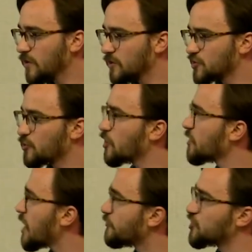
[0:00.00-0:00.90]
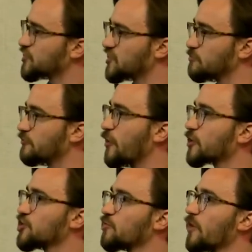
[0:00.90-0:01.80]
So here we have just a simple
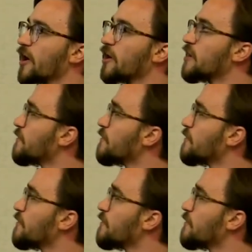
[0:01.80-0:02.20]
function where